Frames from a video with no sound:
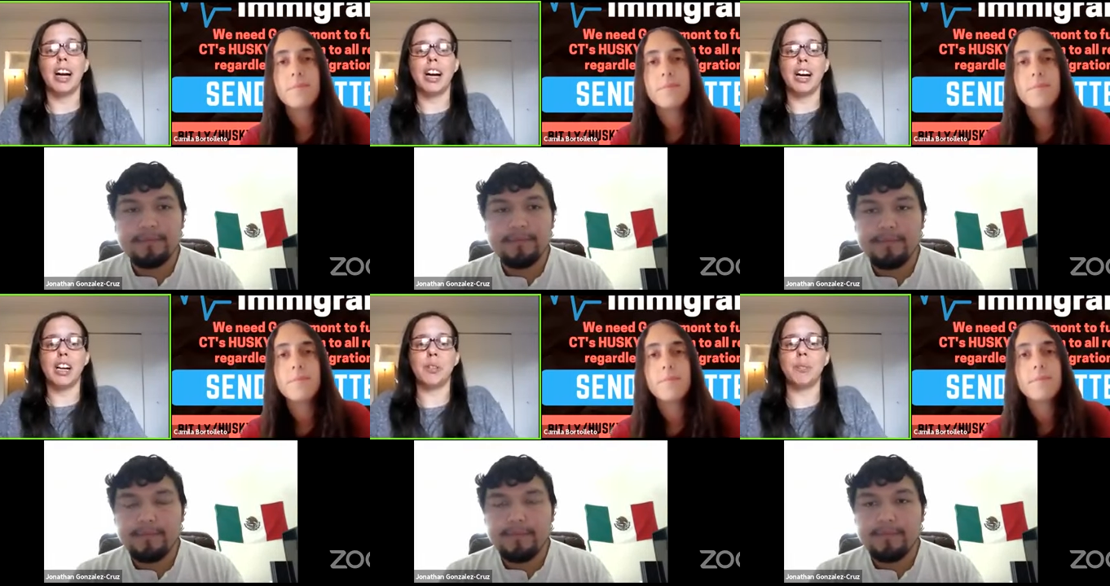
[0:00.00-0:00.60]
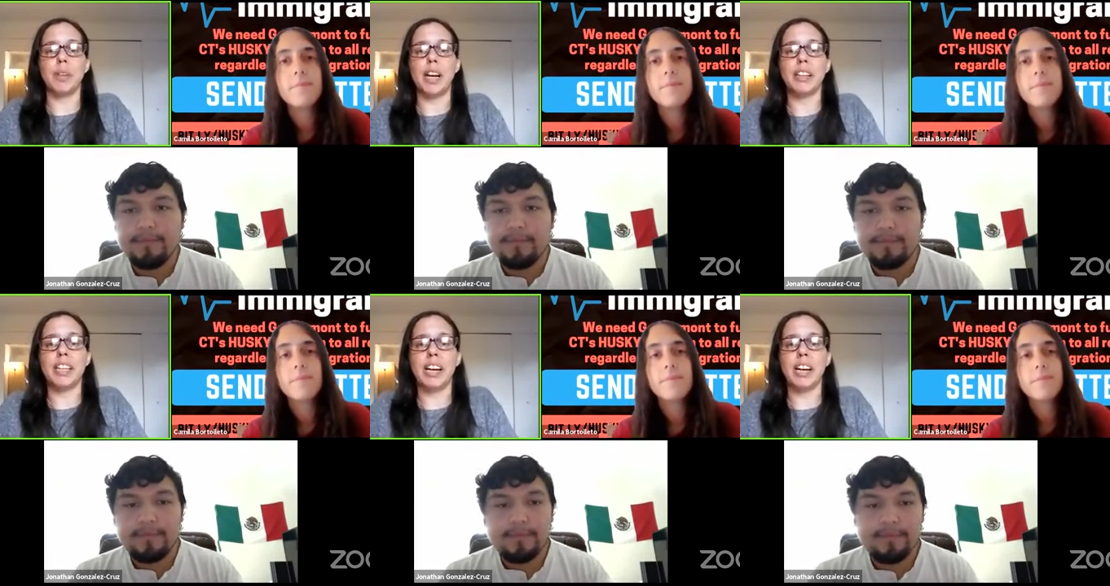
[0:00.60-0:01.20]
Speaker 1: Um,
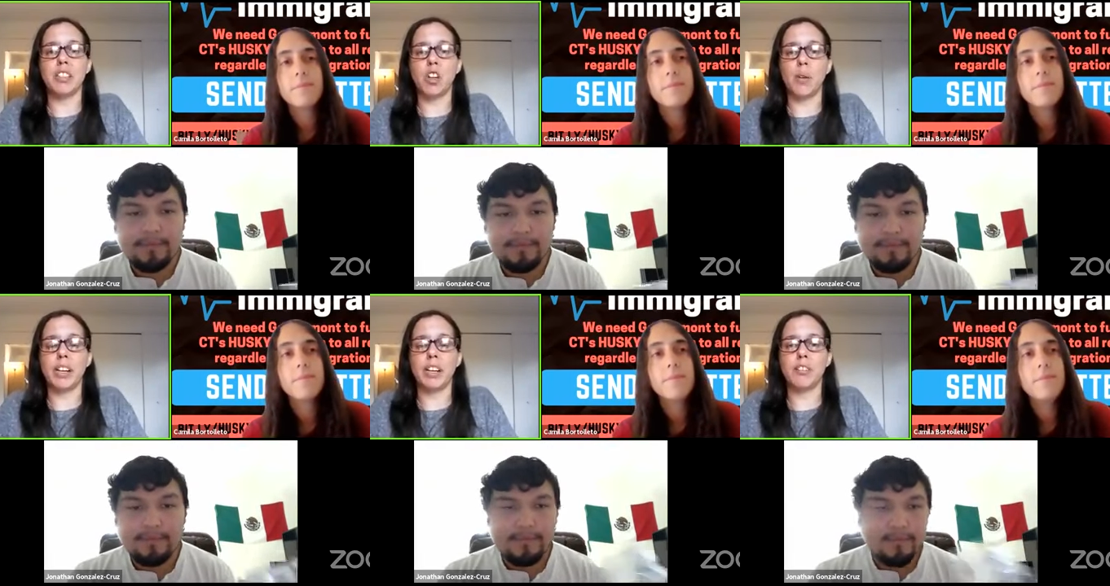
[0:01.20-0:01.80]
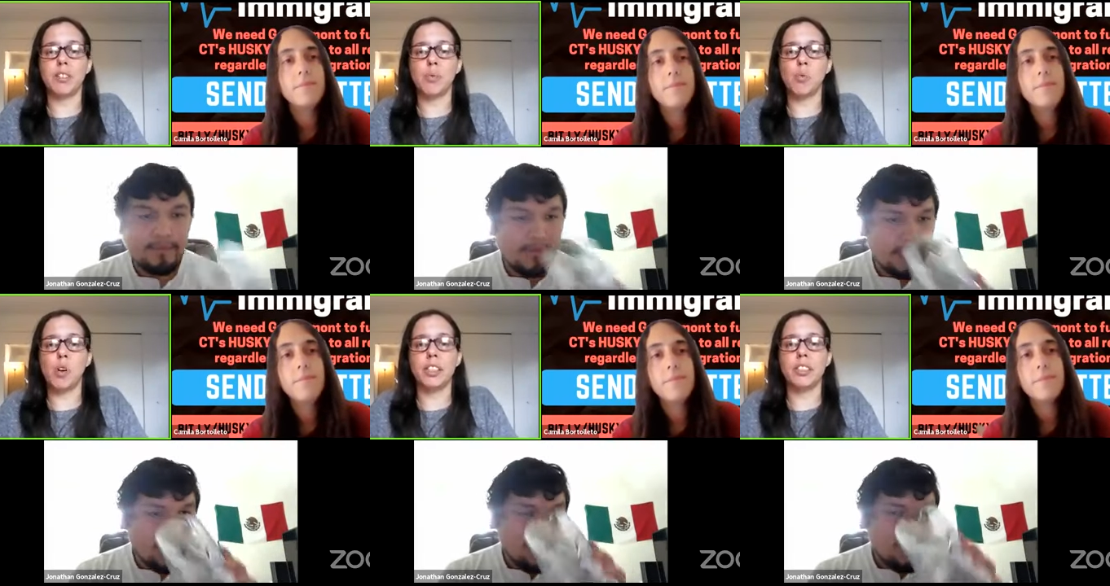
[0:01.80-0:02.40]
and that is going on from
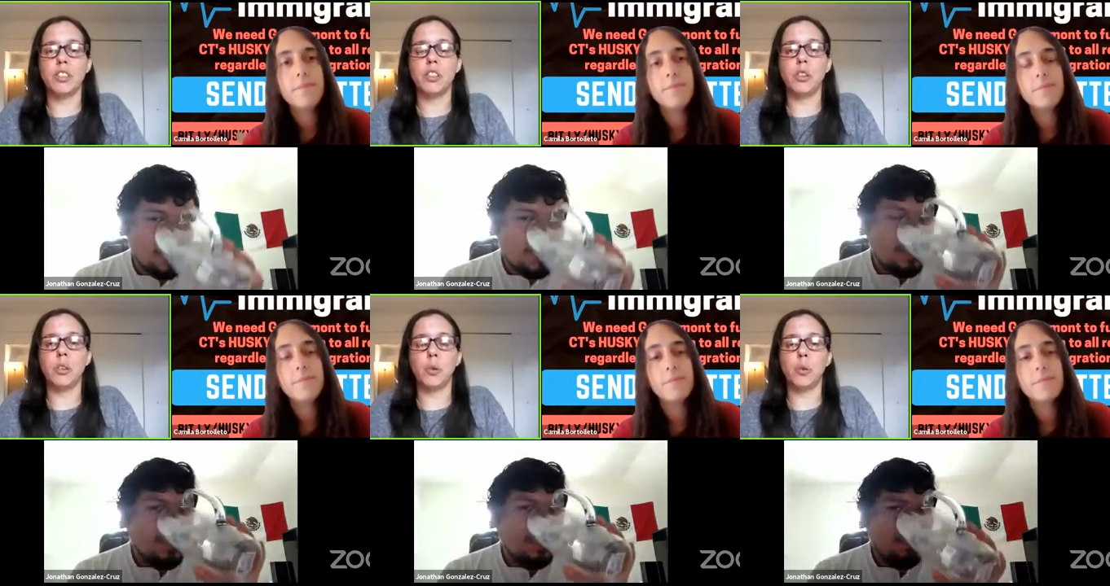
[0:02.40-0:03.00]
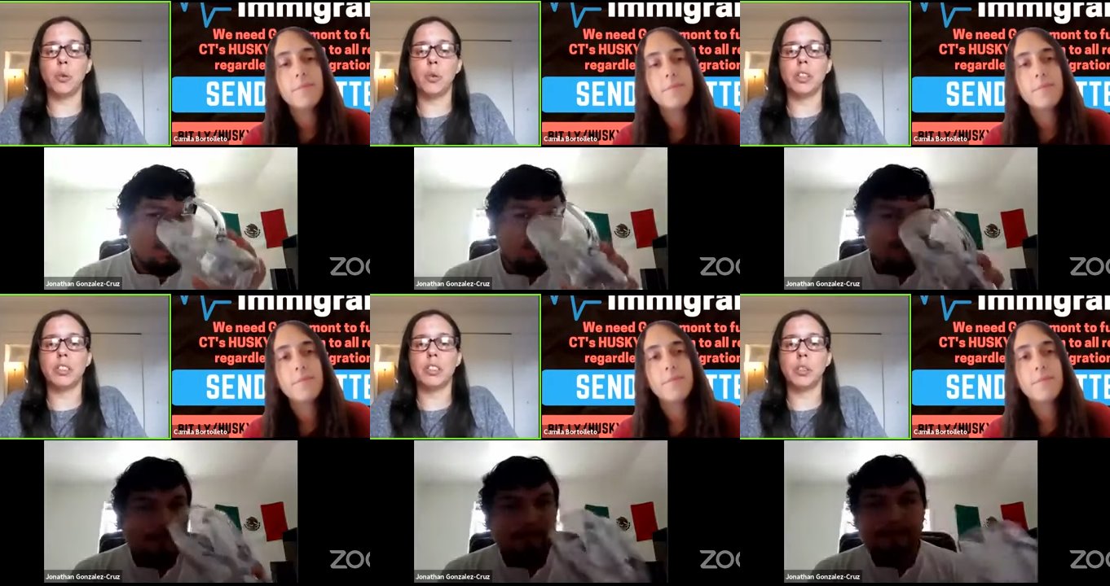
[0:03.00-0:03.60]
one
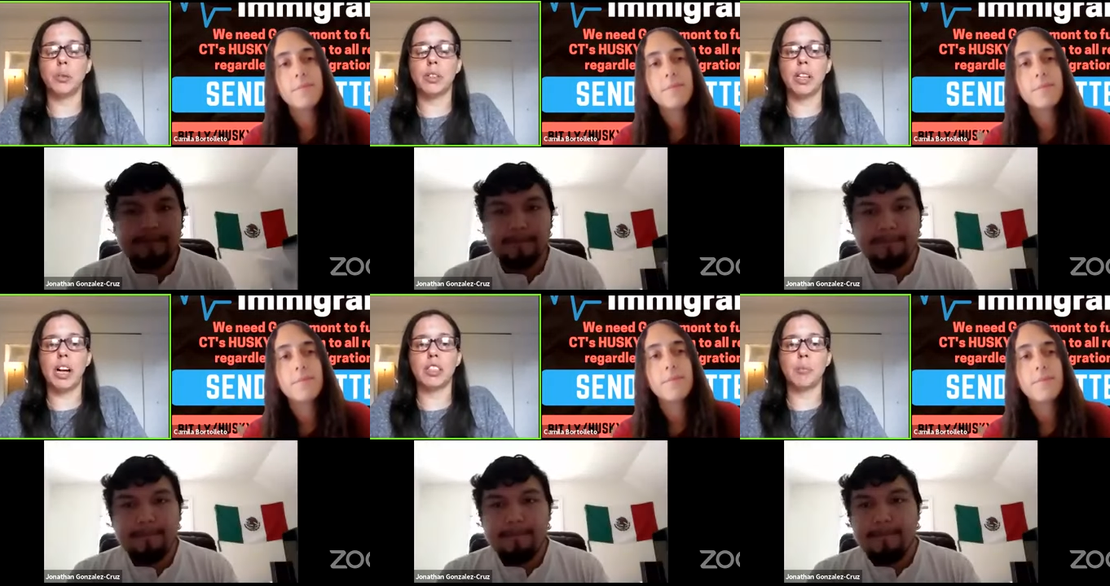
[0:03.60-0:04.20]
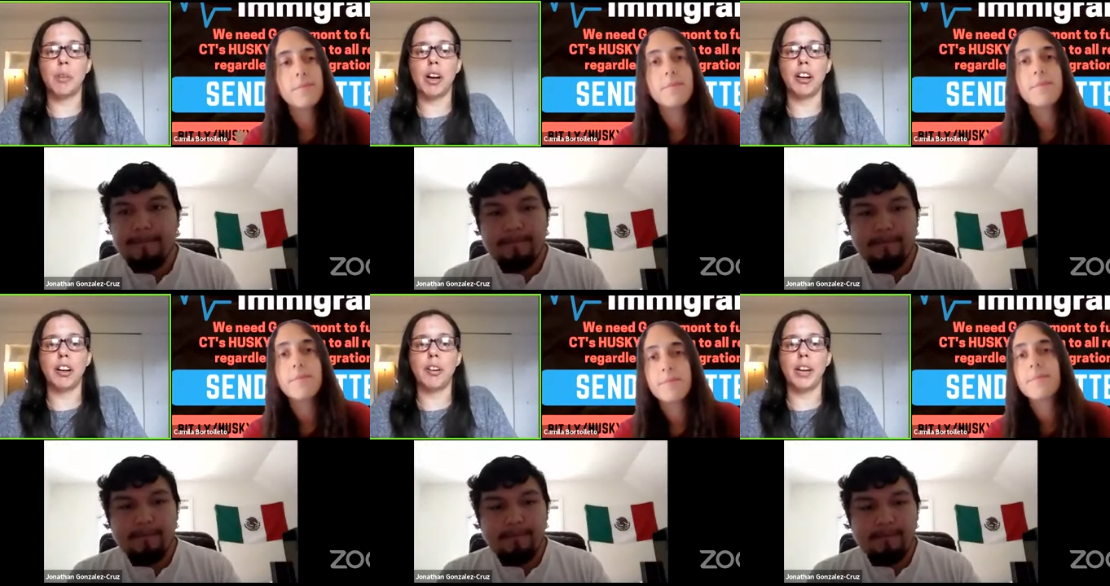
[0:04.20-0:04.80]
to two o'clock tomorrow.